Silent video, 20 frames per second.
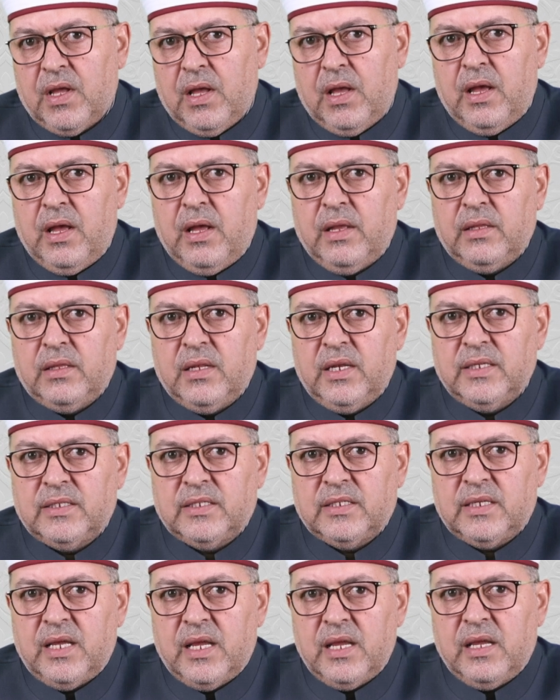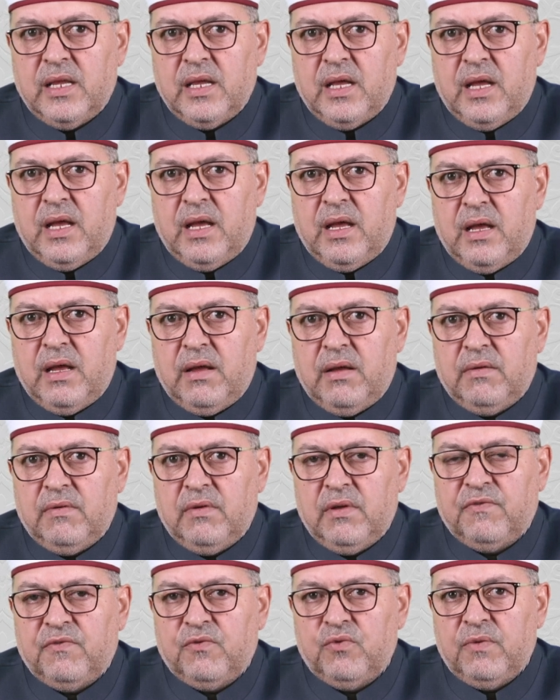And let's say
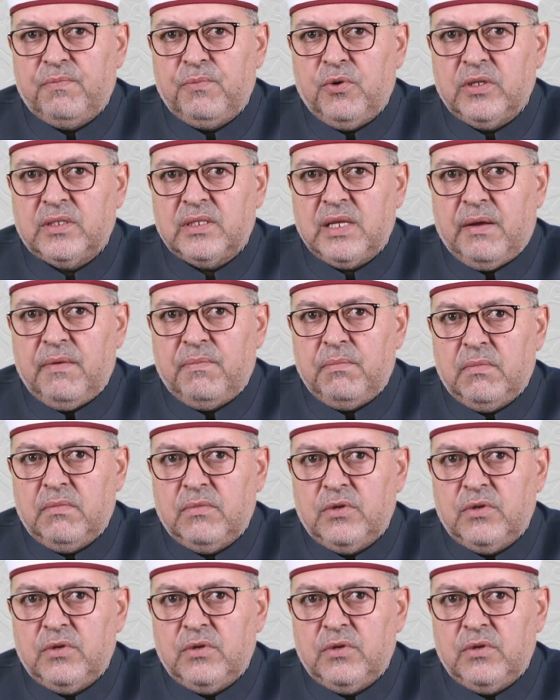if we put a